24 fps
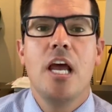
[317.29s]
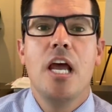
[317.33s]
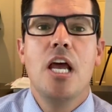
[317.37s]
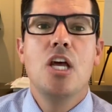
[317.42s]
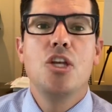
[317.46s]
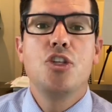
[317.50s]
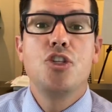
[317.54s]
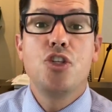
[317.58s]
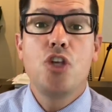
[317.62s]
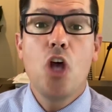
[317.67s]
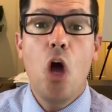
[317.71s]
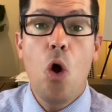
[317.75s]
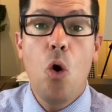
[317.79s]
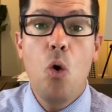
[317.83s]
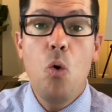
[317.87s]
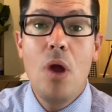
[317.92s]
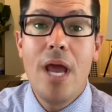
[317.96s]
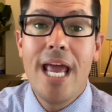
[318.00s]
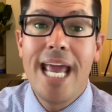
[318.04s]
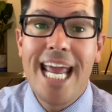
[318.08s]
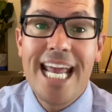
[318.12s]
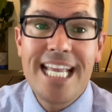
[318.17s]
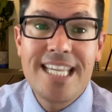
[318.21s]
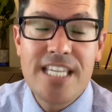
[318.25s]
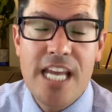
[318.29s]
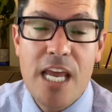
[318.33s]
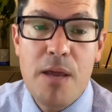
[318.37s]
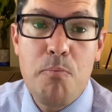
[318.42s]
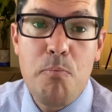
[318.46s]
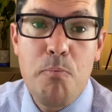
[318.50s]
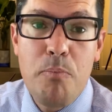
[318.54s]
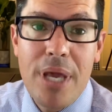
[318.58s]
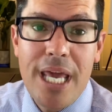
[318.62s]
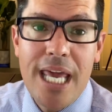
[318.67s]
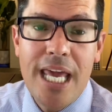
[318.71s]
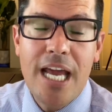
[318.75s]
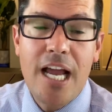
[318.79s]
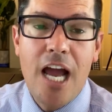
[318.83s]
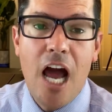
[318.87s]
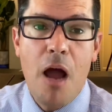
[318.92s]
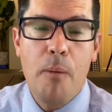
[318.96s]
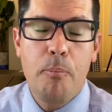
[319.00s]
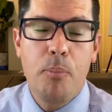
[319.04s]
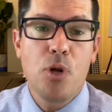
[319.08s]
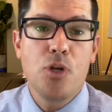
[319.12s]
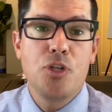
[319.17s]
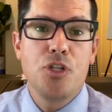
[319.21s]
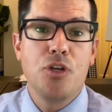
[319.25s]
So it's a big
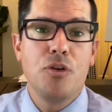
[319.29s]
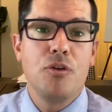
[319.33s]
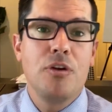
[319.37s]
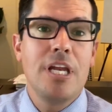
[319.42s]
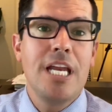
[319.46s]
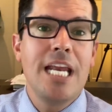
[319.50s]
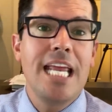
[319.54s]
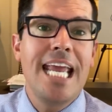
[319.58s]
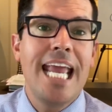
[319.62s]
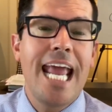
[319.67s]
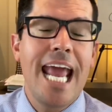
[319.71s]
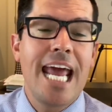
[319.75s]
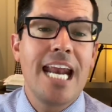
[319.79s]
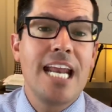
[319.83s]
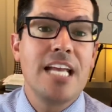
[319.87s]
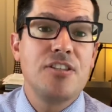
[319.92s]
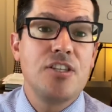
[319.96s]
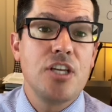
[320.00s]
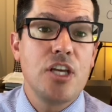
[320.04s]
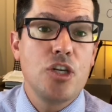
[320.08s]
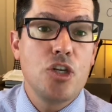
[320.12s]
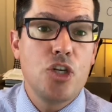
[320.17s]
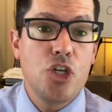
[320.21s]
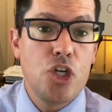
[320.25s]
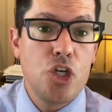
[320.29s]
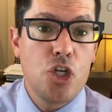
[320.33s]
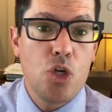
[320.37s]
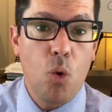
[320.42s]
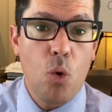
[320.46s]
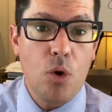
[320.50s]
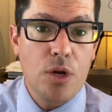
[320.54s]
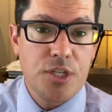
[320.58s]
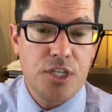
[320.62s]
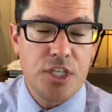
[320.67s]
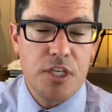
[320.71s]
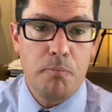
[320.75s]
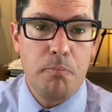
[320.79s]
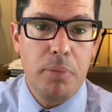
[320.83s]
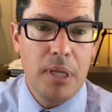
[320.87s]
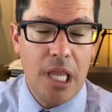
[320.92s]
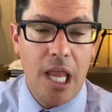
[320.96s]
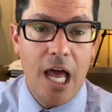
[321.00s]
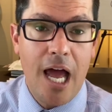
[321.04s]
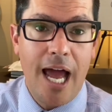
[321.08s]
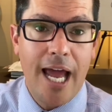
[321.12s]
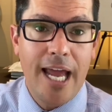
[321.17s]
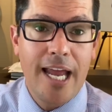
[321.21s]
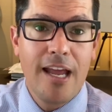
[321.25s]
opportunity and it's in short
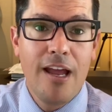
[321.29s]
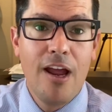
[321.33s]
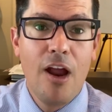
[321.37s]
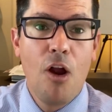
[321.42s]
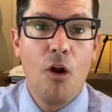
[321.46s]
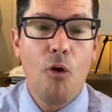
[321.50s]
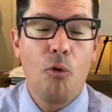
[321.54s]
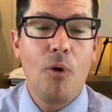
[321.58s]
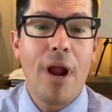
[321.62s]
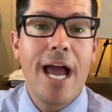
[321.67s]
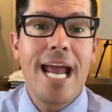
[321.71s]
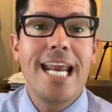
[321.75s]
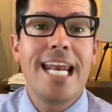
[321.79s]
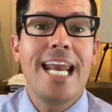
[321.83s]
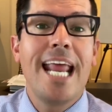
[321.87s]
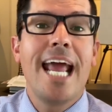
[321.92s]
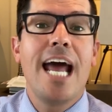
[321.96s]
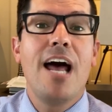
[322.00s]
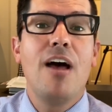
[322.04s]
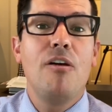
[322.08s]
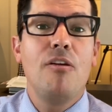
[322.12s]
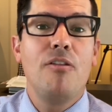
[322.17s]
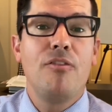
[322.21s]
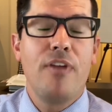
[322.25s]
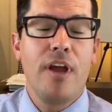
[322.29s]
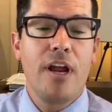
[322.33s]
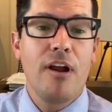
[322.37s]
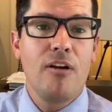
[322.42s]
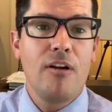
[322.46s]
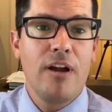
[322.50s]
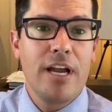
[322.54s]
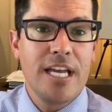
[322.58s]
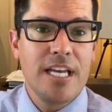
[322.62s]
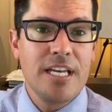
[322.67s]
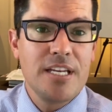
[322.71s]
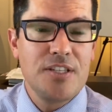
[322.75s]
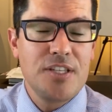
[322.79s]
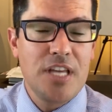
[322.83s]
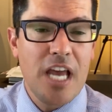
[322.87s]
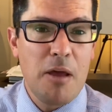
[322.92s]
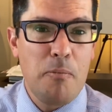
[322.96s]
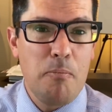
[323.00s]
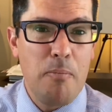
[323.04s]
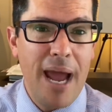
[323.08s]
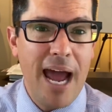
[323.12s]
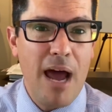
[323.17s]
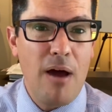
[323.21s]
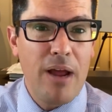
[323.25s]
supply Right now, there is
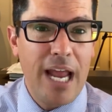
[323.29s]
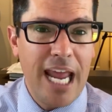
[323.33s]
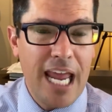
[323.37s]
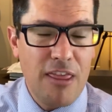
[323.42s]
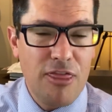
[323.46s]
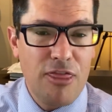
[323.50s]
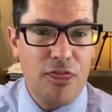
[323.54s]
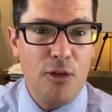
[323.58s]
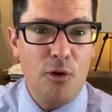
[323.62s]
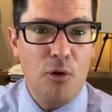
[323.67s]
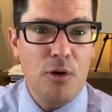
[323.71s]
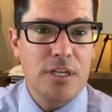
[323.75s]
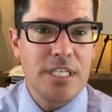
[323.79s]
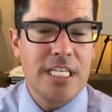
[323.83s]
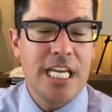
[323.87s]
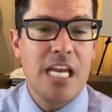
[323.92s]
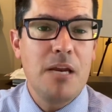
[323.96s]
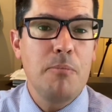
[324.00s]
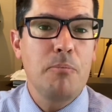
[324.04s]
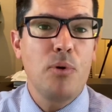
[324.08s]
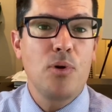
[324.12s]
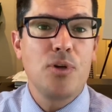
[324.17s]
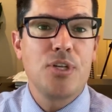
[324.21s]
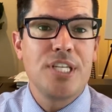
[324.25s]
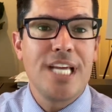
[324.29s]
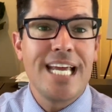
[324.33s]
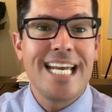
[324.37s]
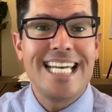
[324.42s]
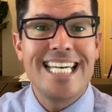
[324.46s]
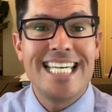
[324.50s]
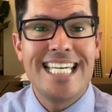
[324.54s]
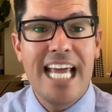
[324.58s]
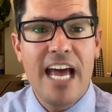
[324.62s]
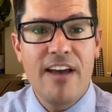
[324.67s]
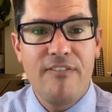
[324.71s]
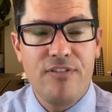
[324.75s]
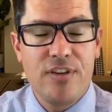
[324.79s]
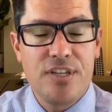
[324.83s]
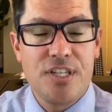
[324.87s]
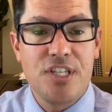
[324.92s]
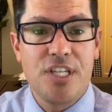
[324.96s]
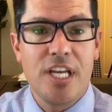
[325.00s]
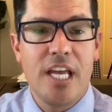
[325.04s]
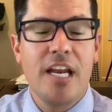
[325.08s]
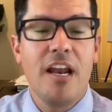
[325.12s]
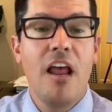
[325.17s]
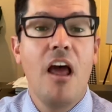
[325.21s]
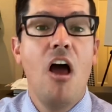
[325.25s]
about a 13%
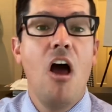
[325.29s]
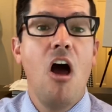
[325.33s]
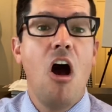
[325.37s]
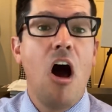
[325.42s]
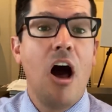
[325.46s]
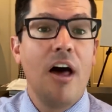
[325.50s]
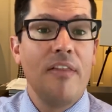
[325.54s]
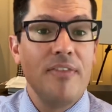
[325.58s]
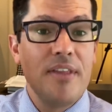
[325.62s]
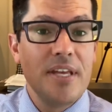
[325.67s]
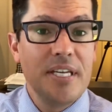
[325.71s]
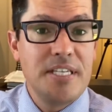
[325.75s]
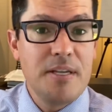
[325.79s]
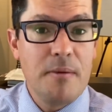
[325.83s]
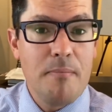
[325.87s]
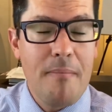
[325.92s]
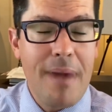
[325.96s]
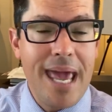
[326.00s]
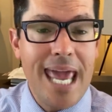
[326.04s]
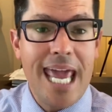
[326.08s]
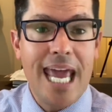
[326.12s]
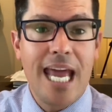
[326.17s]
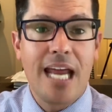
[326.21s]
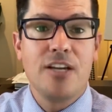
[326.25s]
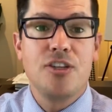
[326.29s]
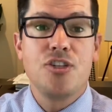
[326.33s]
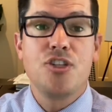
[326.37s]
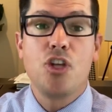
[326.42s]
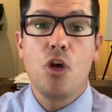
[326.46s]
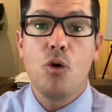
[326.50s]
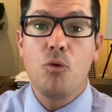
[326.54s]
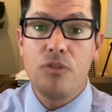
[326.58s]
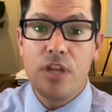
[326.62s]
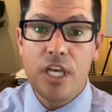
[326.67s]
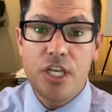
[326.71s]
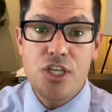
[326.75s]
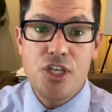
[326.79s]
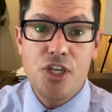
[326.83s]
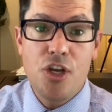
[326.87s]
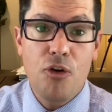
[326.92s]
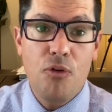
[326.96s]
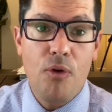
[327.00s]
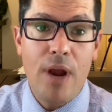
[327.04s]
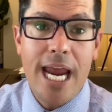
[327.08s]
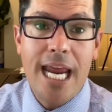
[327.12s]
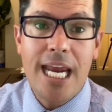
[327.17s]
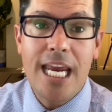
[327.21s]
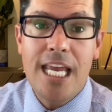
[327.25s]
deficit on the demand. So this
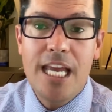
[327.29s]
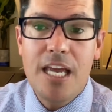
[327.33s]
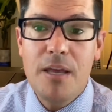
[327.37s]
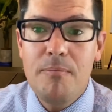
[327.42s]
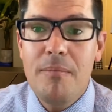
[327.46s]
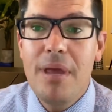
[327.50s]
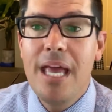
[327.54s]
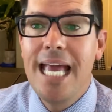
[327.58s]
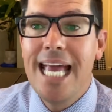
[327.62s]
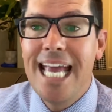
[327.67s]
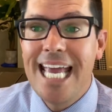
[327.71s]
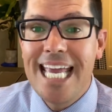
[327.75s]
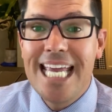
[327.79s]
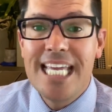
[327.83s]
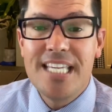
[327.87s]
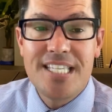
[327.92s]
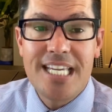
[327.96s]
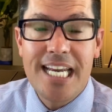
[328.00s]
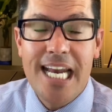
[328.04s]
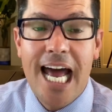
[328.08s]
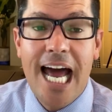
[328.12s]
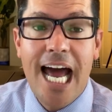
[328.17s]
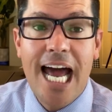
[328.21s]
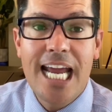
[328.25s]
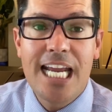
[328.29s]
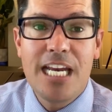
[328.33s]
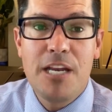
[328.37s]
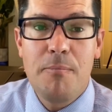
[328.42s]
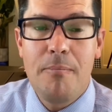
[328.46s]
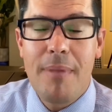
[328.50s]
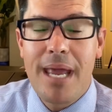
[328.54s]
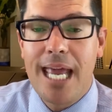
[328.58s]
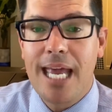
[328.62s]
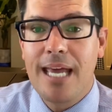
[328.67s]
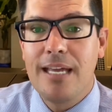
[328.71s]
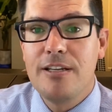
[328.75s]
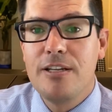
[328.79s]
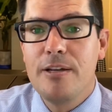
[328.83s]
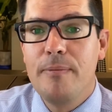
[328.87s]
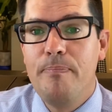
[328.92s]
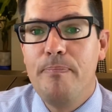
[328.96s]
uranium is in high demand.